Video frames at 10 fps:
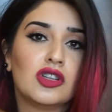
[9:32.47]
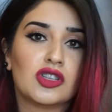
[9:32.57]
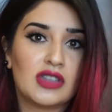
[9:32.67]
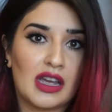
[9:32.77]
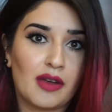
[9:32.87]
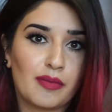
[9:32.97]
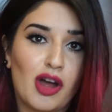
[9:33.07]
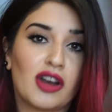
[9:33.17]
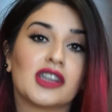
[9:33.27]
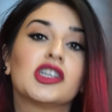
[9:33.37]
second
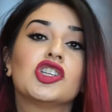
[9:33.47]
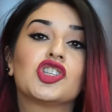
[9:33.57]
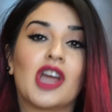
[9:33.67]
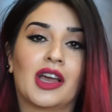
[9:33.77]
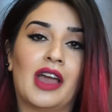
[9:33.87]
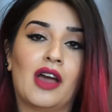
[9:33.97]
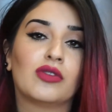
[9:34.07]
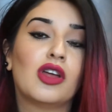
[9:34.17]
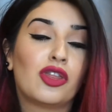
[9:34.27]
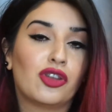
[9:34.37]
product, check
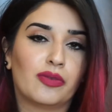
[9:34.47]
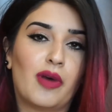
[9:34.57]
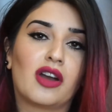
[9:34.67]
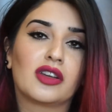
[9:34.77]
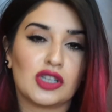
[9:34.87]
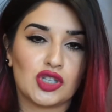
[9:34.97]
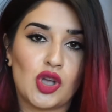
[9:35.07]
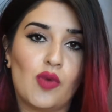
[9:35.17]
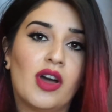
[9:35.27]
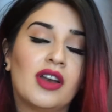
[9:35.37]
out, third product, and
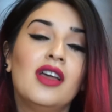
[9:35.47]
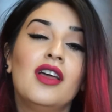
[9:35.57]
so on.